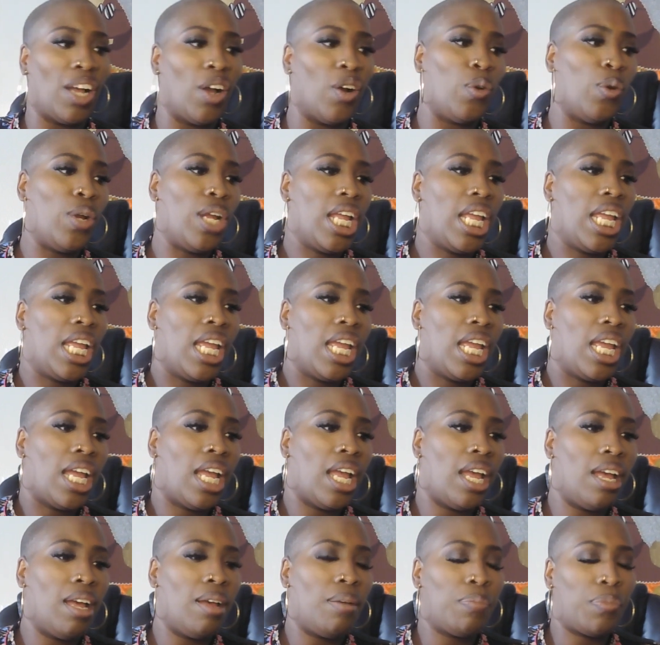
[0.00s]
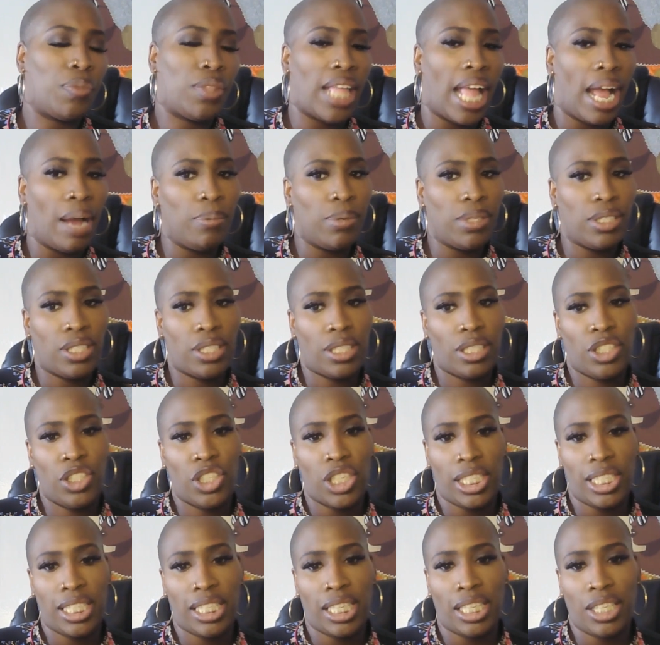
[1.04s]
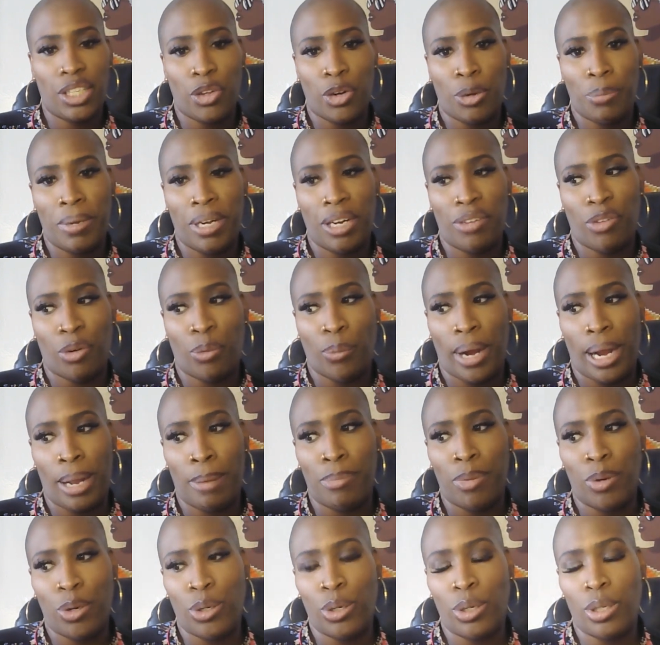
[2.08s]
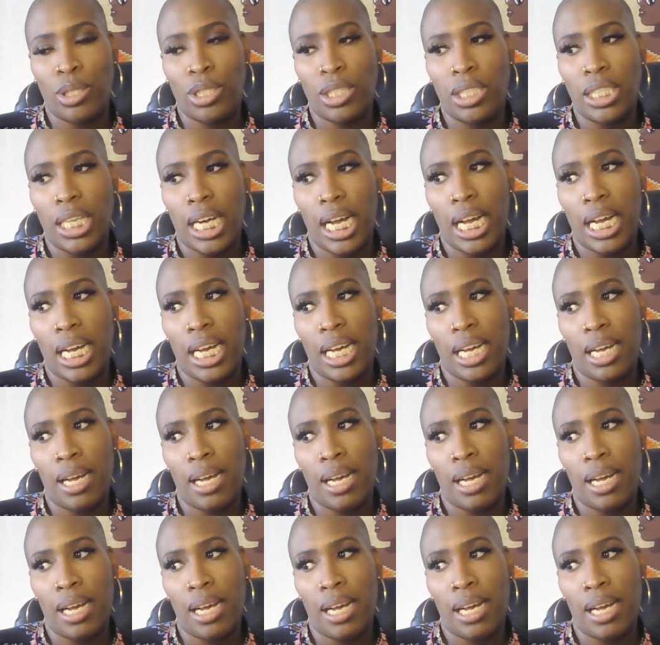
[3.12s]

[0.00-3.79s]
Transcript: So that was just a little bit of a ramble.